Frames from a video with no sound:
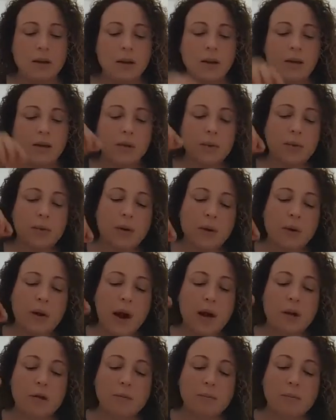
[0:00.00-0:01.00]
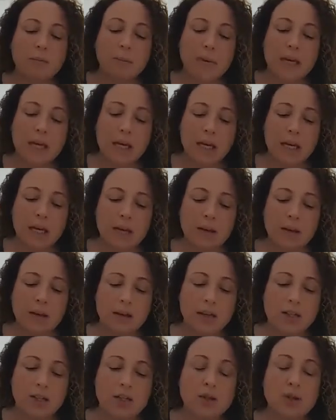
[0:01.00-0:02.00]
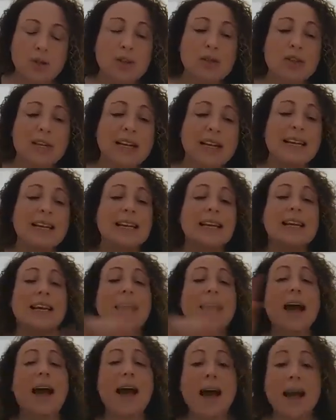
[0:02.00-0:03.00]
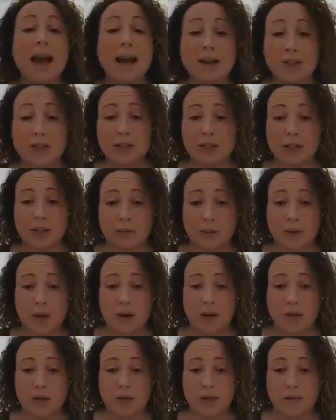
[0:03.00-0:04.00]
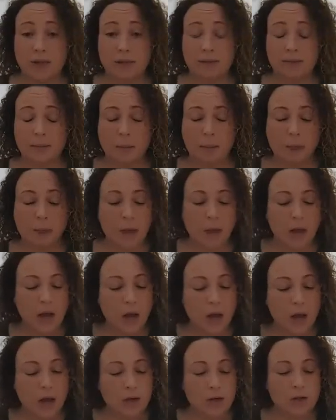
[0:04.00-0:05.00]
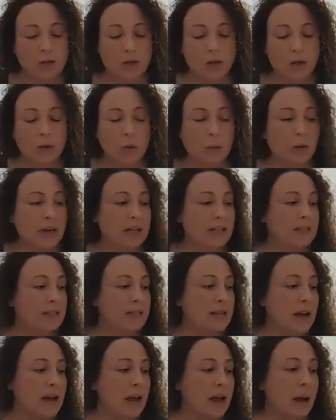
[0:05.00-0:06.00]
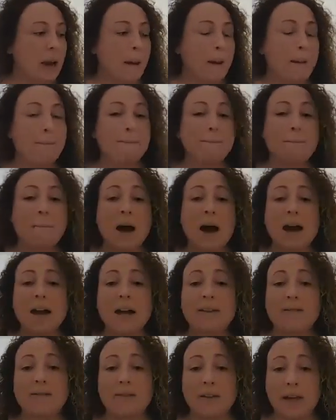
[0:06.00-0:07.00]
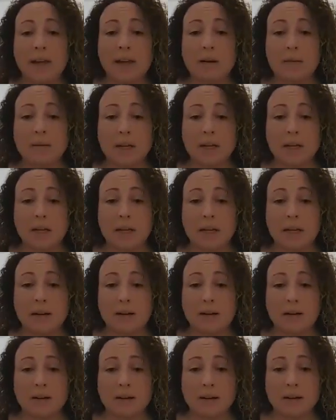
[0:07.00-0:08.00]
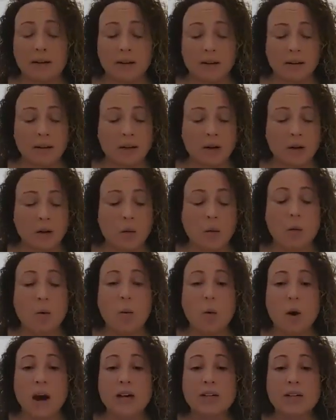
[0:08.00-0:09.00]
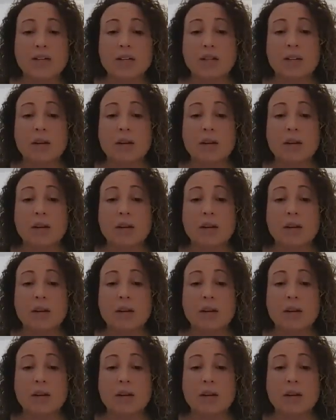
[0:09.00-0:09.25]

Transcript: The pronoun me is usually in the action part. So we can say, my family watched